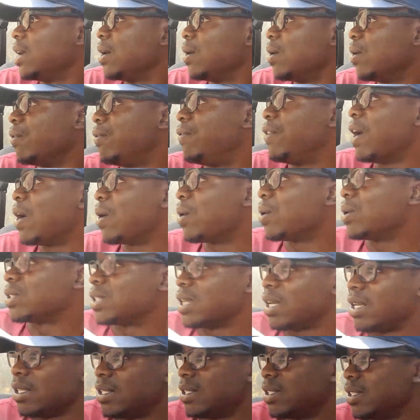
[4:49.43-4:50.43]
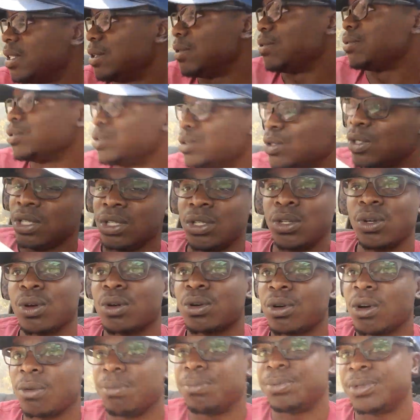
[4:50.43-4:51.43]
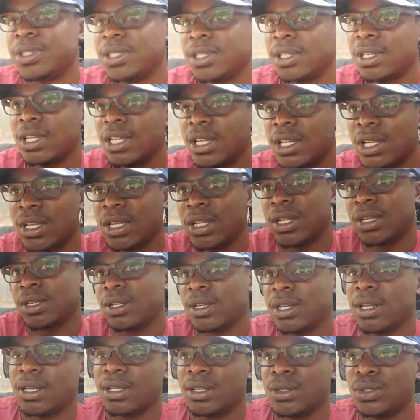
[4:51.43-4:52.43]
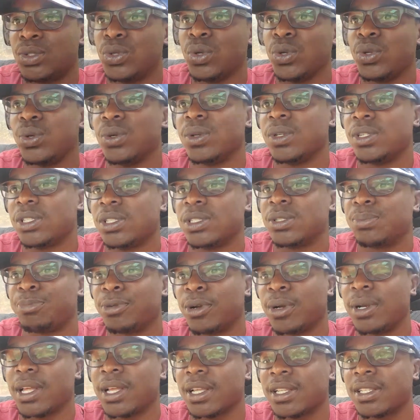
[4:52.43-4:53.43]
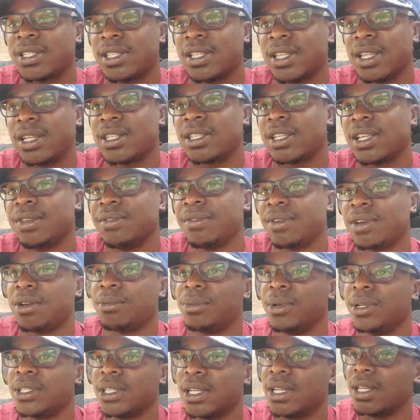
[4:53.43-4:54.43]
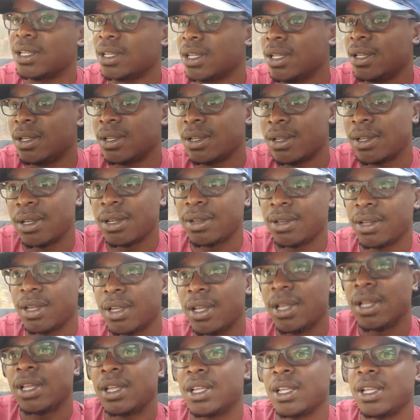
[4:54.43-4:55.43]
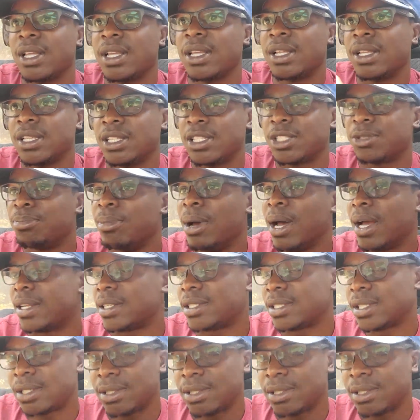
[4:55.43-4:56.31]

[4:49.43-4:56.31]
or fungicides in your crops. Do use products that are environmentally smart.